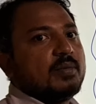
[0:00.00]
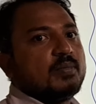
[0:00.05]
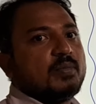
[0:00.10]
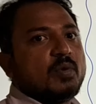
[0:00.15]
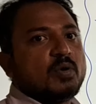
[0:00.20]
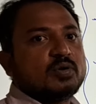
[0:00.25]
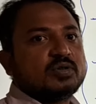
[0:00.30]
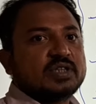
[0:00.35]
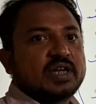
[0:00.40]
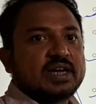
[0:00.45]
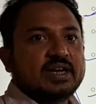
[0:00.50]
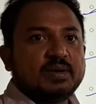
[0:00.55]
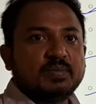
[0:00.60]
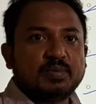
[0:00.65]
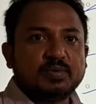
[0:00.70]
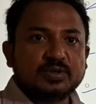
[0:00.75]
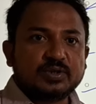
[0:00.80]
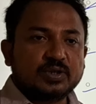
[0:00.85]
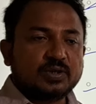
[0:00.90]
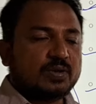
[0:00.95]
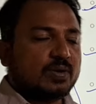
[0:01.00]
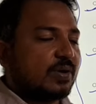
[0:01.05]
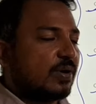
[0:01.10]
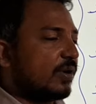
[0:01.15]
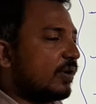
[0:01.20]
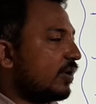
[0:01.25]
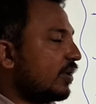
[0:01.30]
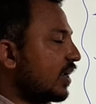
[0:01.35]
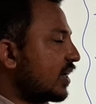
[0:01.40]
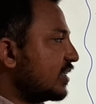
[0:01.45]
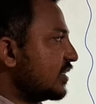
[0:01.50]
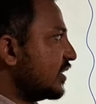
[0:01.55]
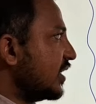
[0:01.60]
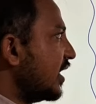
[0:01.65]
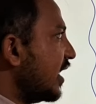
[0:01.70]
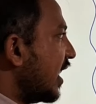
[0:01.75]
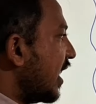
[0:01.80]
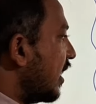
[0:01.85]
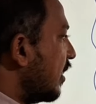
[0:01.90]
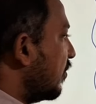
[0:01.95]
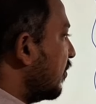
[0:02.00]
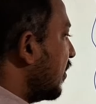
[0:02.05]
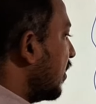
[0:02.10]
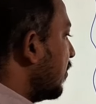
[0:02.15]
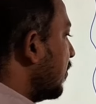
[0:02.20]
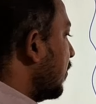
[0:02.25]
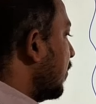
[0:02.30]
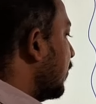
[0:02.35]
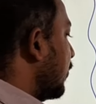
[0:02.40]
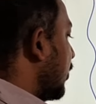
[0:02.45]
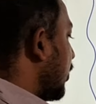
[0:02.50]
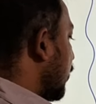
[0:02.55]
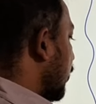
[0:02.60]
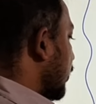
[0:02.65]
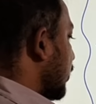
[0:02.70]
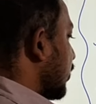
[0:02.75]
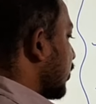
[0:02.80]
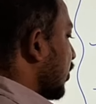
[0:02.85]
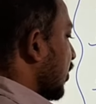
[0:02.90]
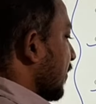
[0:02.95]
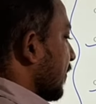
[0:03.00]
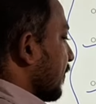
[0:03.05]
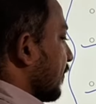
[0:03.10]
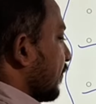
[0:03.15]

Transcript: bauxite deposition, or you can say aluminum deposition.